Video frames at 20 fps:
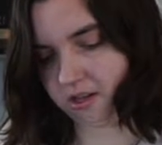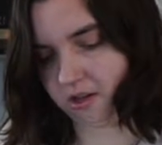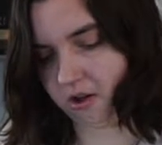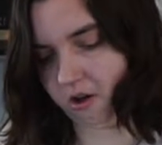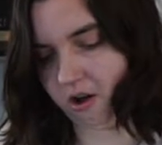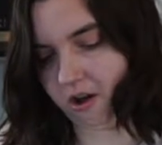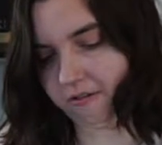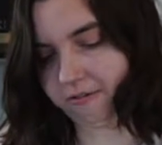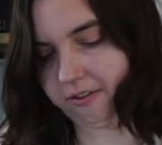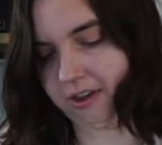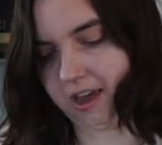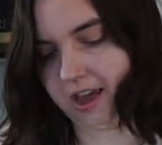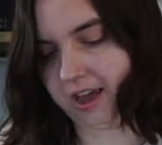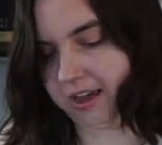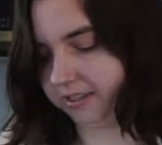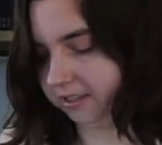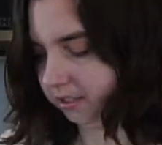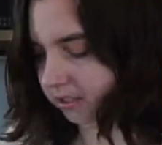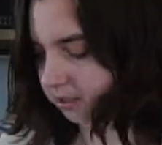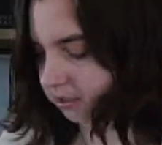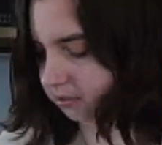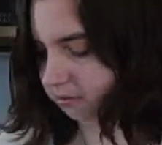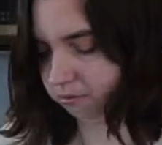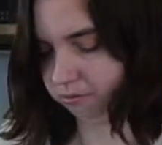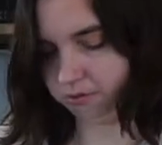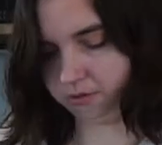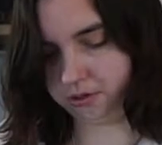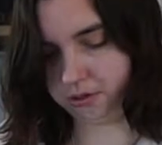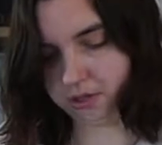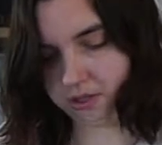off gas because
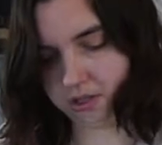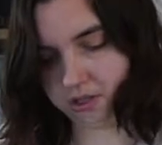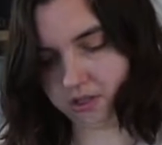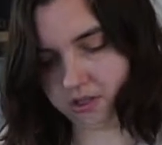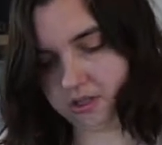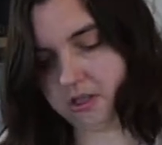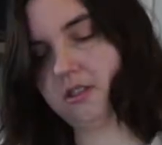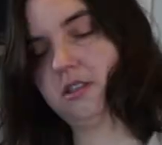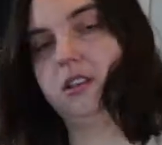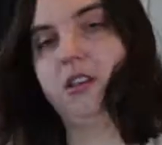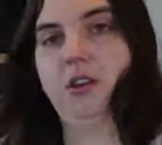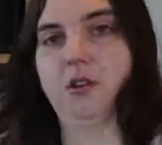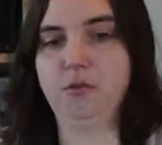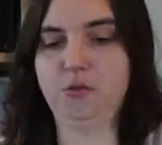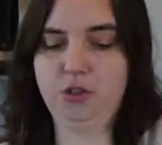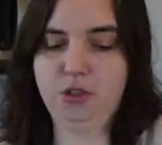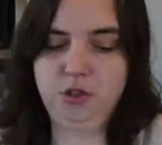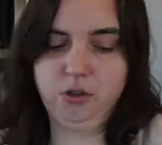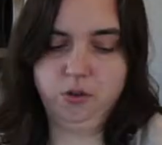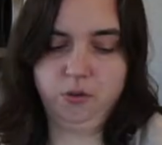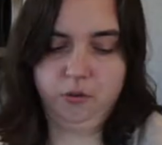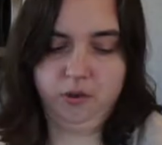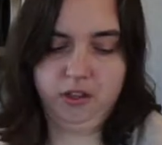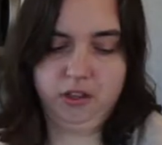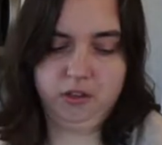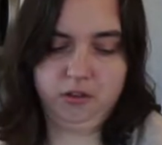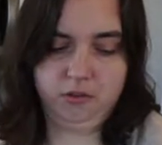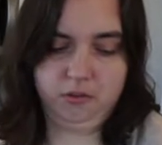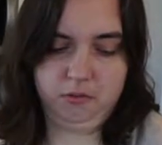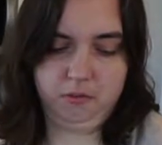there's CO2
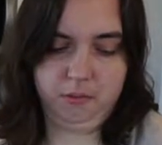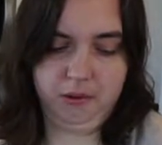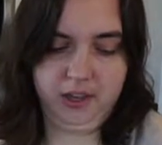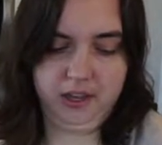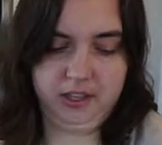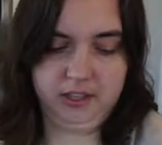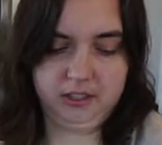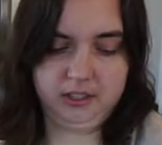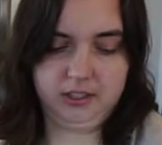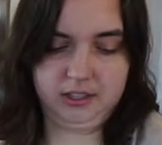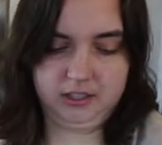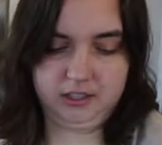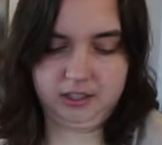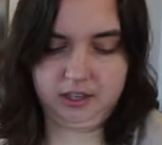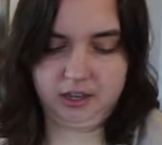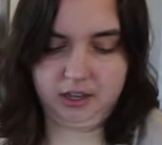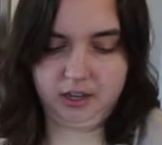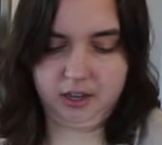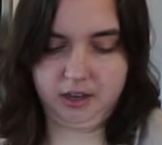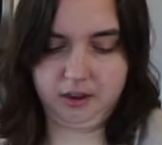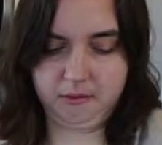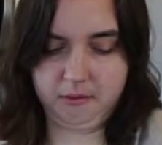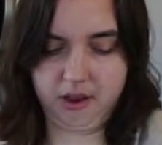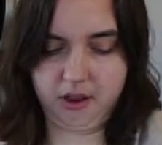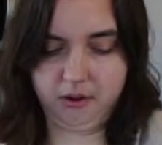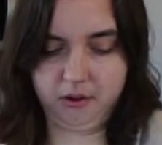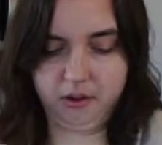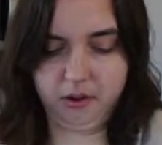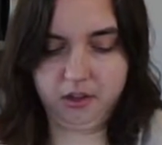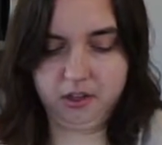in those beans that's going to come
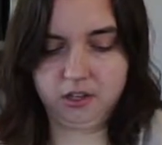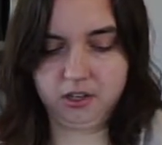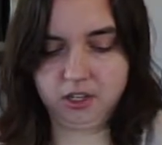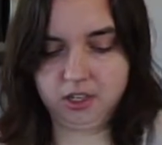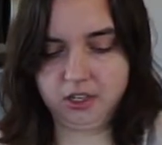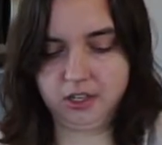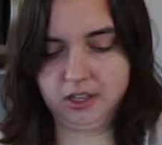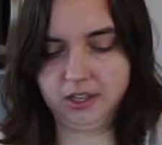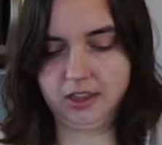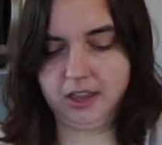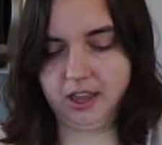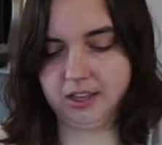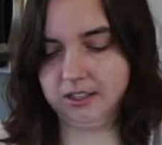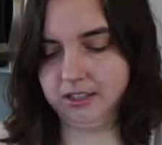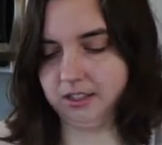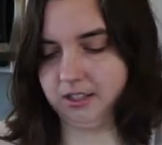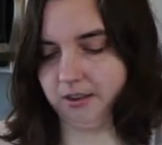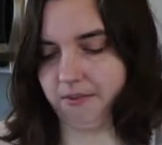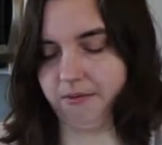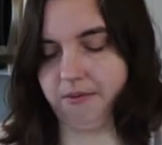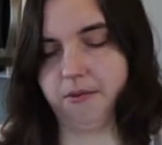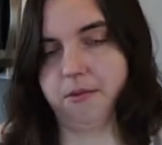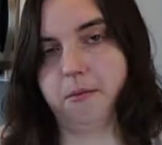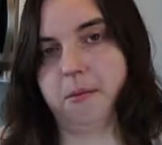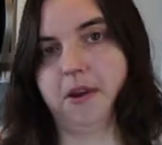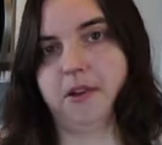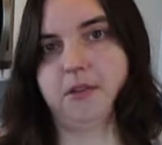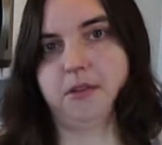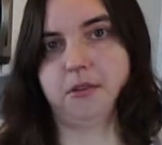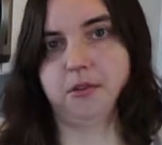out, and just let that sit for
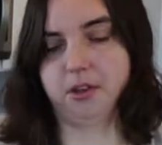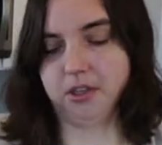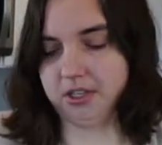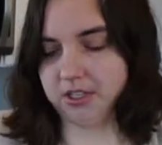about 30